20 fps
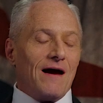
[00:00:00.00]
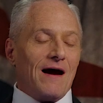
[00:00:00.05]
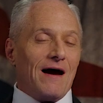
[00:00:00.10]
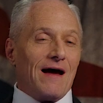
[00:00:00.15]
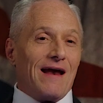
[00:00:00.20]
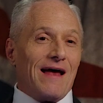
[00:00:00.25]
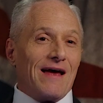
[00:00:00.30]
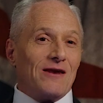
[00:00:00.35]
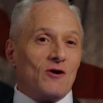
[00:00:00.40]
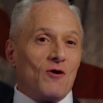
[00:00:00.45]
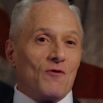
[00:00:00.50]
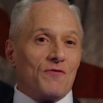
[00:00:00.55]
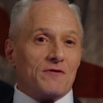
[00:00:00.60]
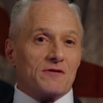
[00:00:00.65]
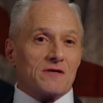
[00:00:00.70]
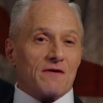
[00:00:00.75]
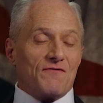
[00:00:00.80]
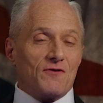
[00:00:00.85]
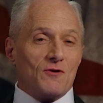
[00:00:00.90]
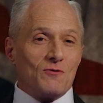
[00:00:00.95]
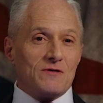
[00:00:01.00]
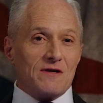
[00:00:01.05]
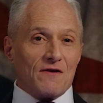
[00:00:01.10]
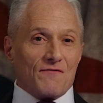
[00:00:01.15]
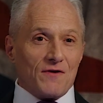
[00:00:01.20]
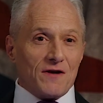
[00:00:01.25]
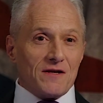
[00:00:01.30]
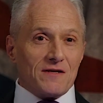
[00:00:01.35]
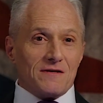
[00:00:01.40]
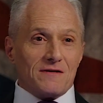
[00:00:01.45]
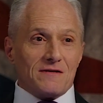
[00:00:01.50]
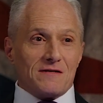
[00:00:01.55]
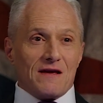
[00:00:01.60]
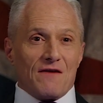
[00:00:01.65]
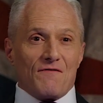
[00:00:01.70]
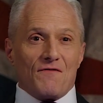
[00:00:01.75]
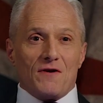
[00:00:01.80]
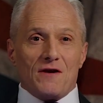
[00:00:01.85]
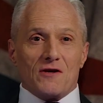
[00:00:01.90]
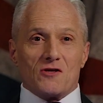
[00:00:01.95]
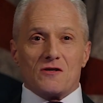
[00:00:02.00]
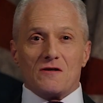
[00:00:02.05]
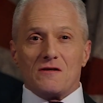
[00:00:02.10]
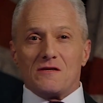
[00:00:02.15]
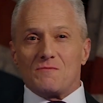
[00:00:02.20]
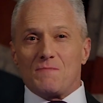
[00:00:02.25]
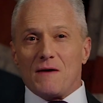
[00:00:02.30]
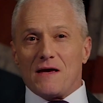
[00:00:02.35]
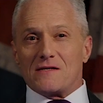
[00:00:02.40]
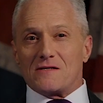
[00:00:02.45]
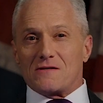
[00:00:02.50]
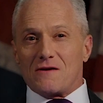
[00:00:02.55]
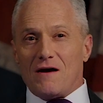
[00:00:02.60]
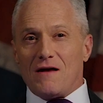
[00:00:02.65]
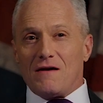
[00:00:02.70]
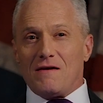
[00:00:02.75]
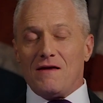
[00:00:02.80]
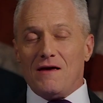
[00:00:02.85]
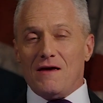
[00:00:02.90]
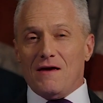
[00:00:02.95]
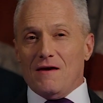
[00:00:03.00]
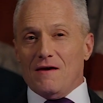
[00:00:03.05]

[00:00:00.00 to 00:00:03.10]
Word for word: and I know there's a few different definitions based on